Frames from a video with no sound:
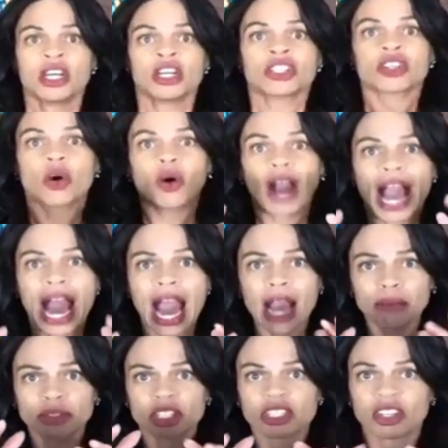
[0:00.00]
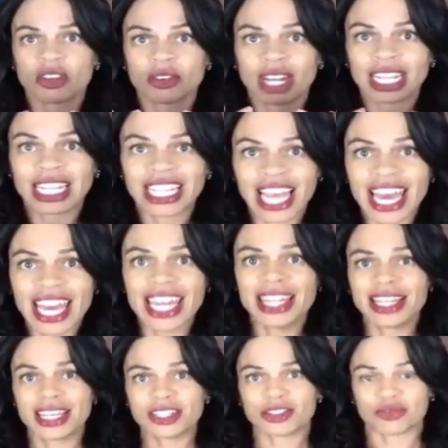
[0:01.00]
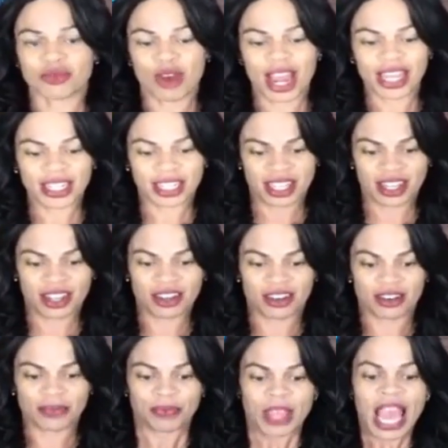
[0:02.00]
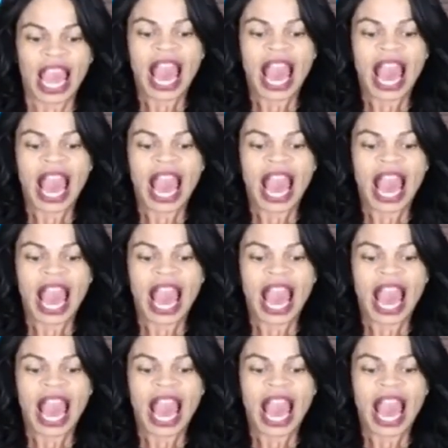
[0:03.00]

So I'm just going to lay this right here.